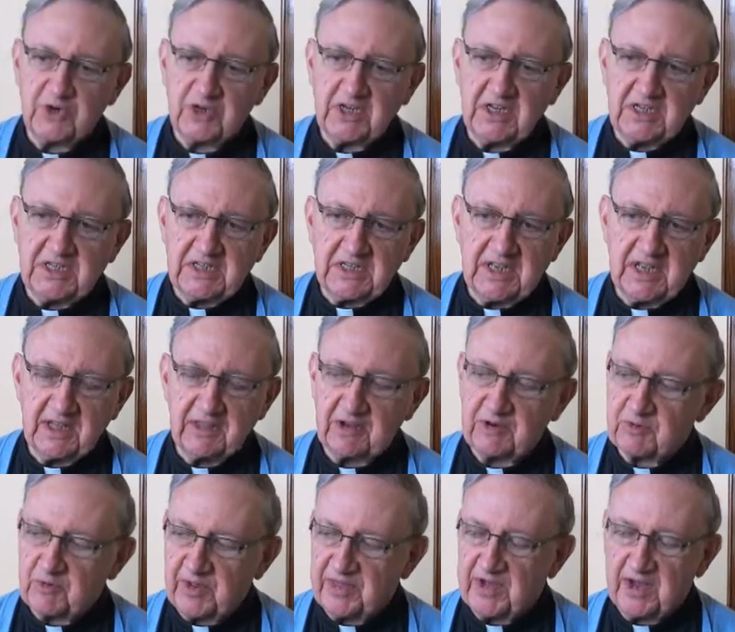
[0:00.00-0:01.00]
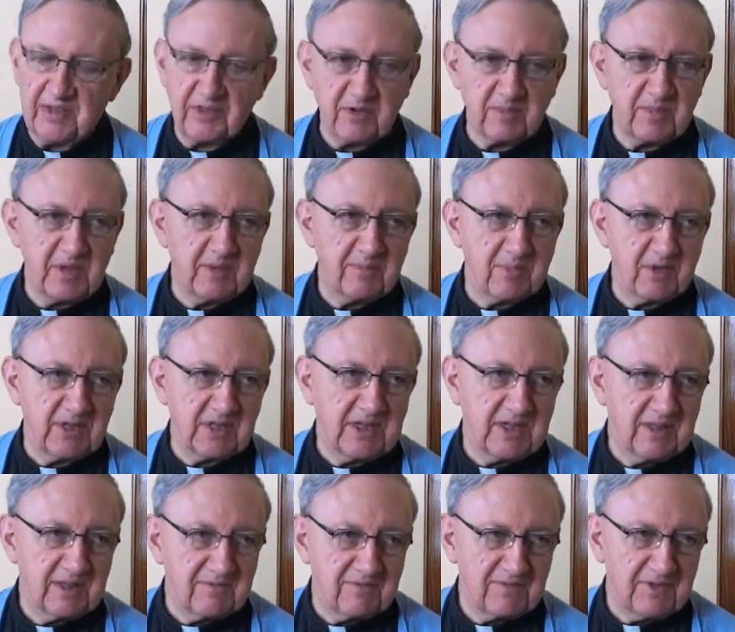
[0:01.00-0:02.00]
working together with other people
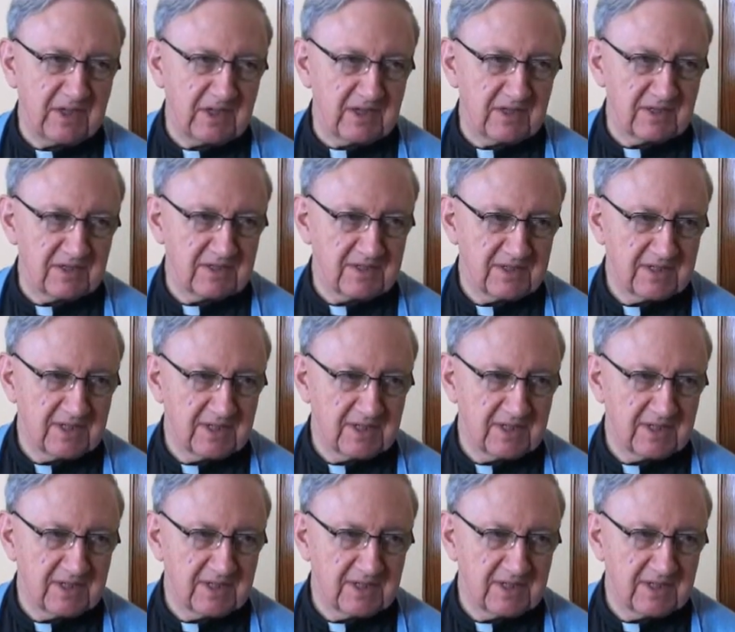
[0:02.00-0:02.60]
in the field.